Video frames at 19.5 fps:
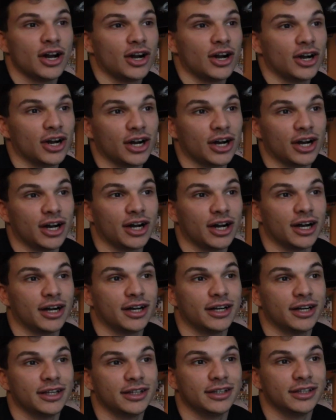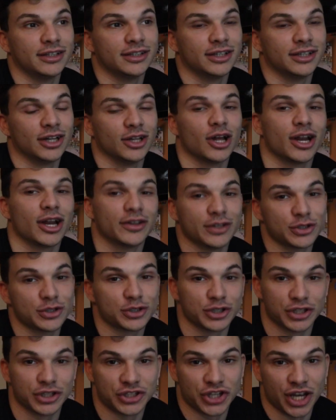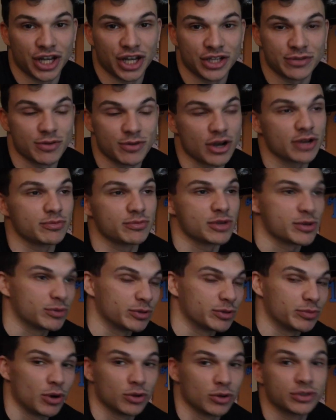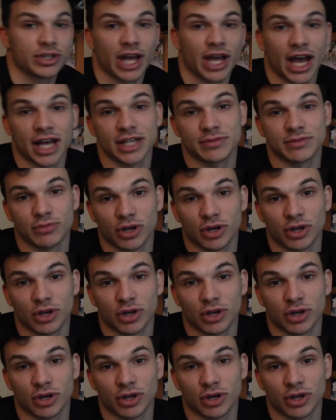a lot of things are going to change. I'm not going to be able to post as